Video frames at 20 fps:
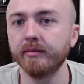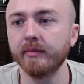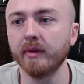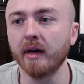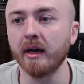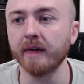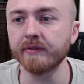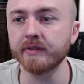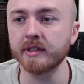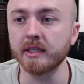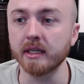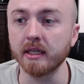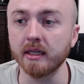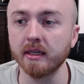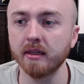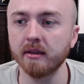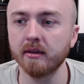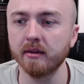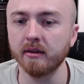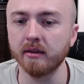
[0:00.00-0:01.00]
I've
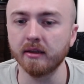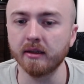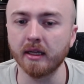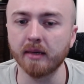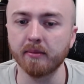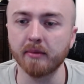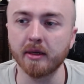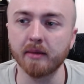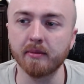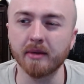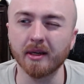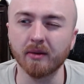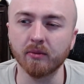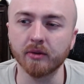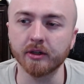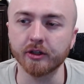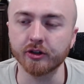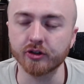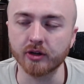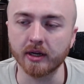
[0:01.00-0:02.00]
seen and that maybe I'd
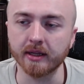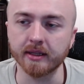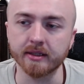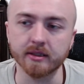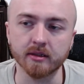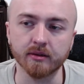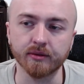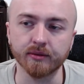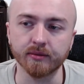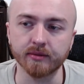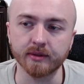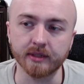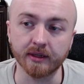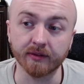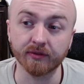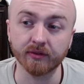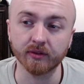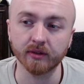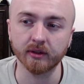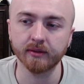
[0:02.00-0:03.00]
want to try that's a little
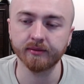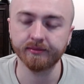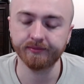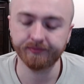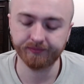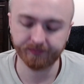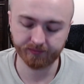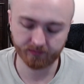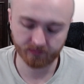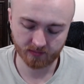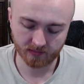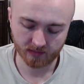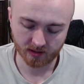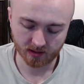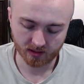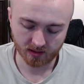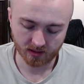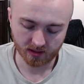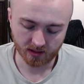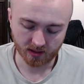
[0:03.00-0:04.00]
different.
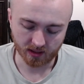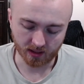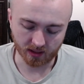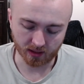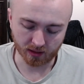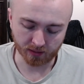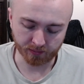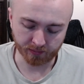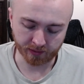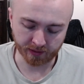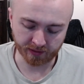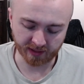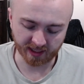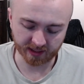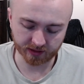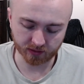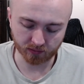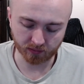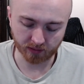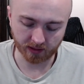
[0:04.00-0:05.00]
And
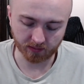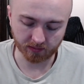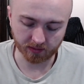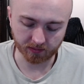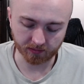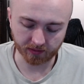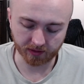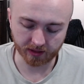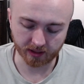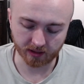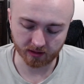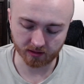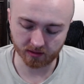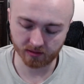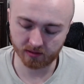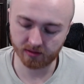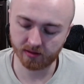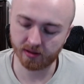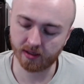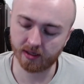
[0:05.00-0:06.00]
that's what I went with
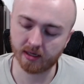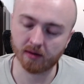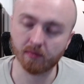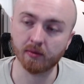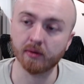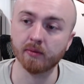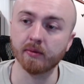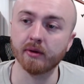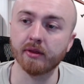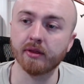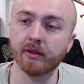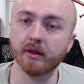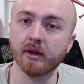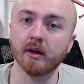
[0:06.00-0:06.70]
here. And I went with